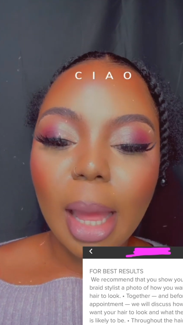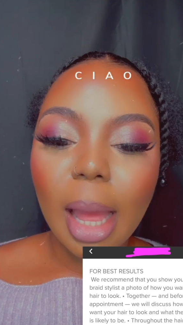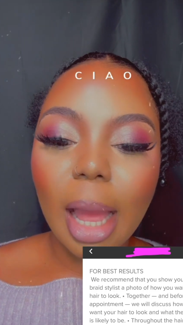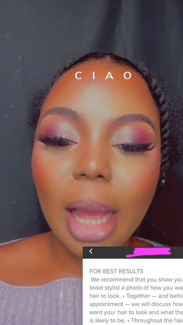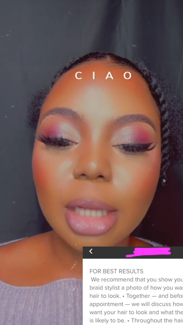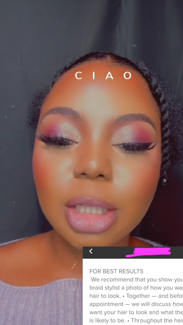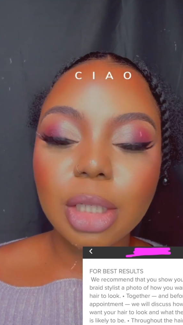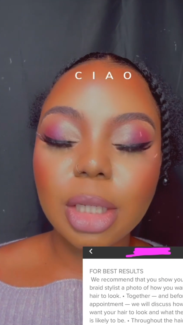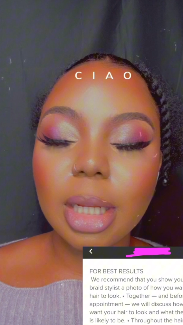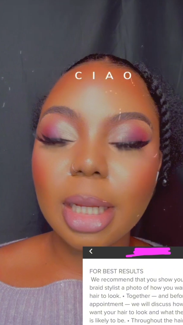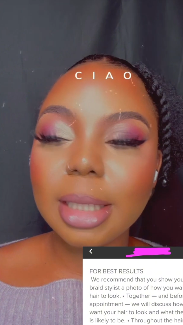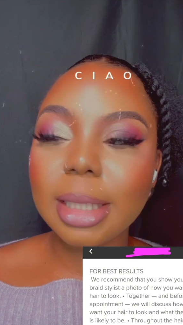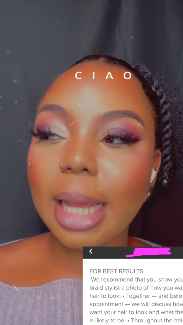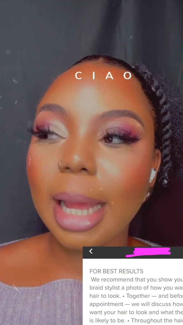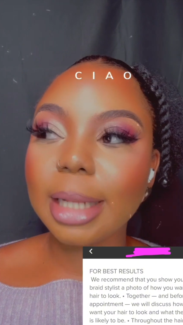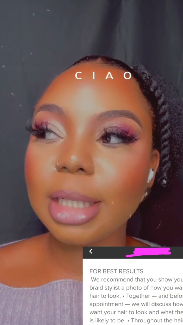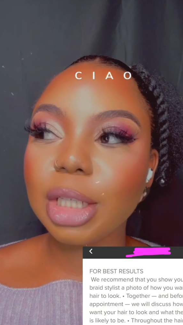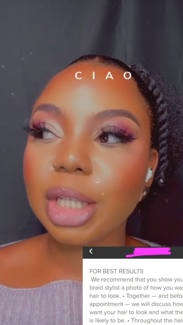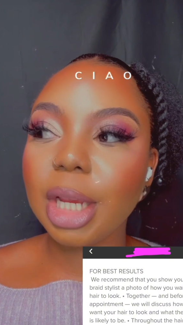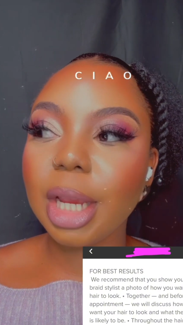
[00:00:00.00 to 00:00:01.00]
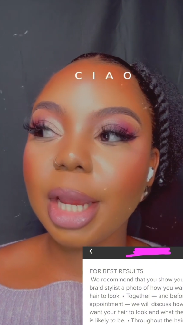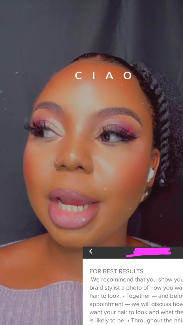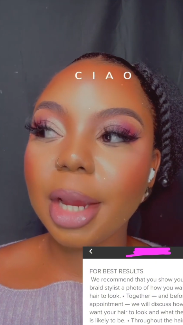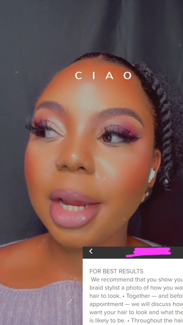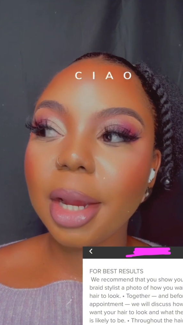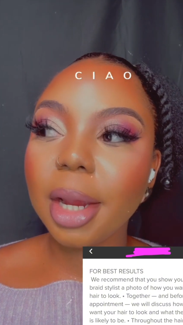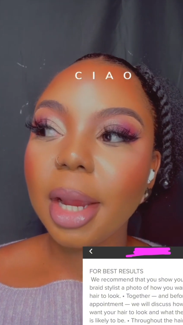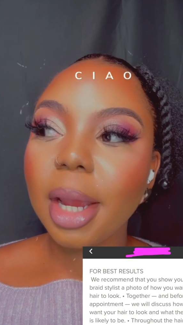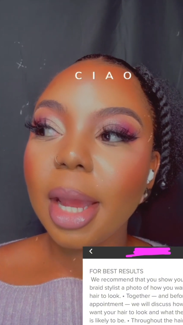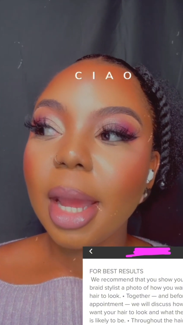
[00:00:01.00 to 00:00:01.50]
actually attach it
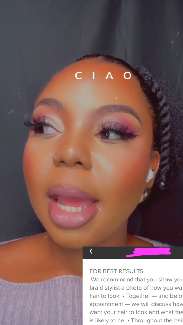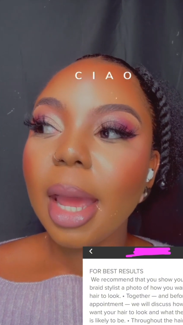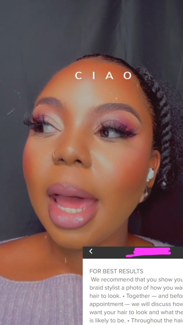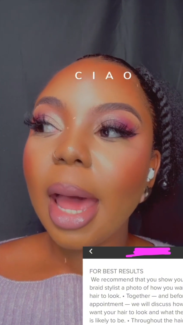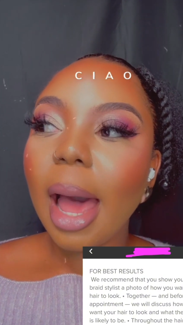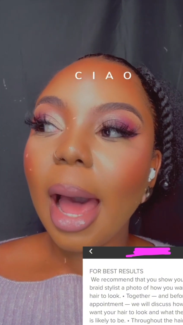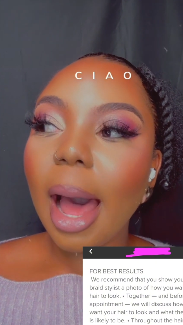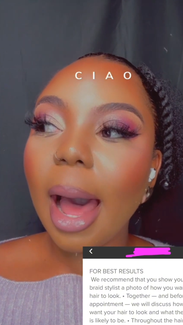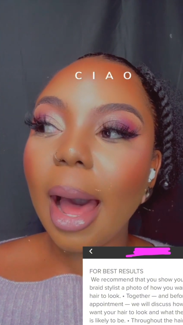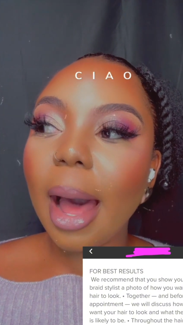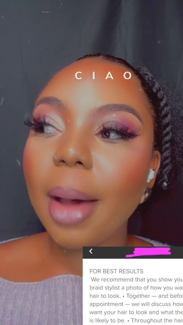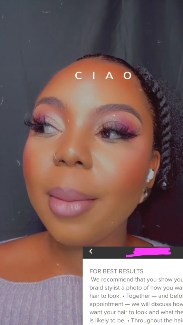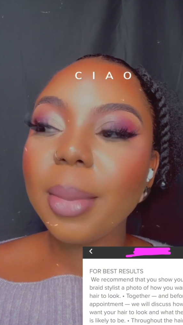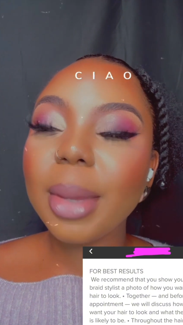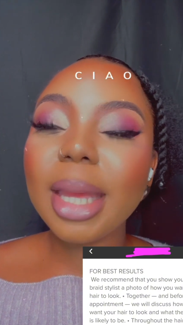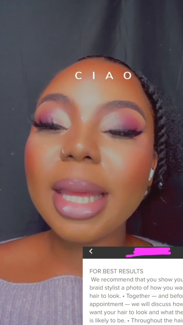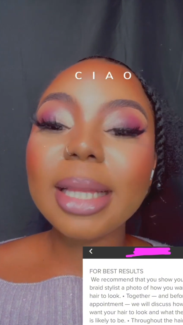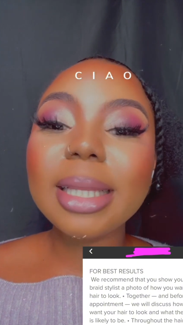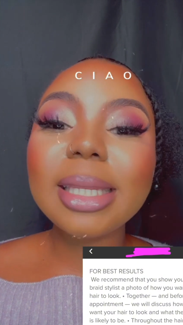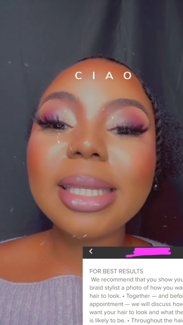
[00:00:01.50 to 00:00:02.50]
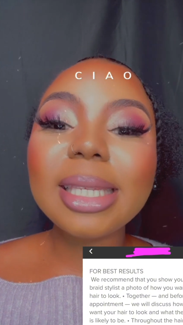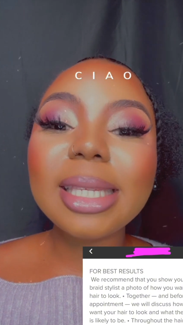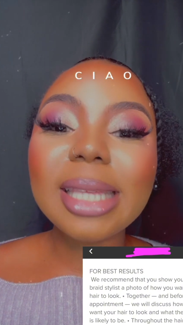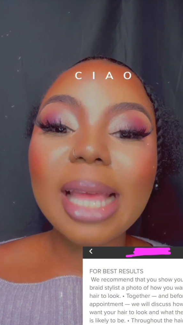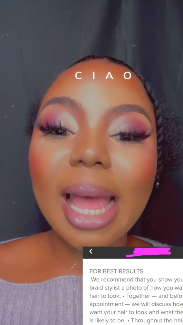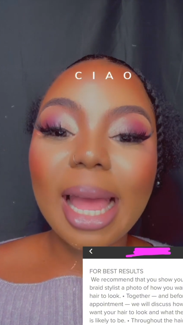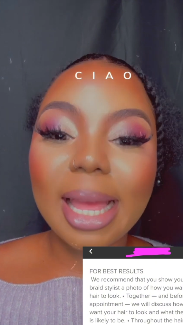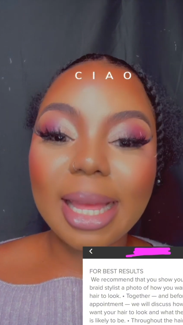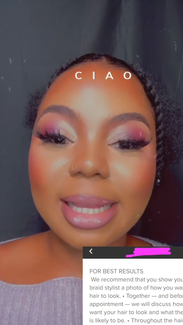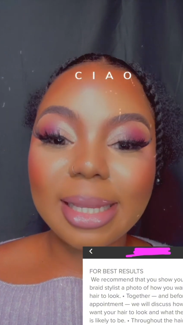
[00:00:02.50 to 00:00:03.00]
here. Um, it
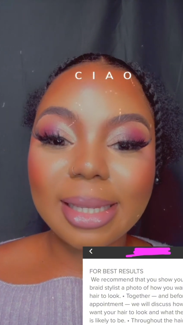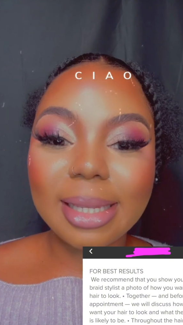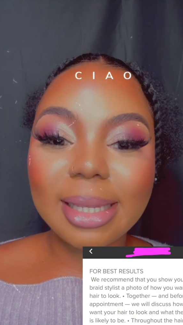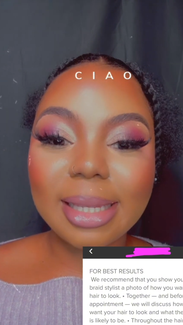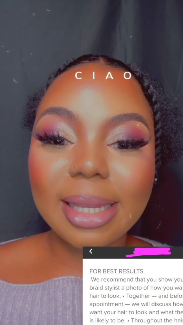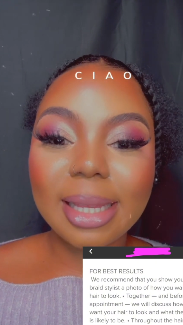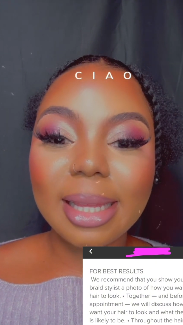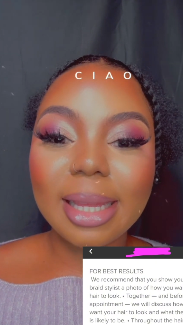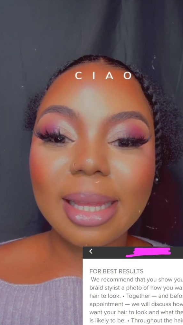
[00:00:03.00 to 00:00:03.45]
says,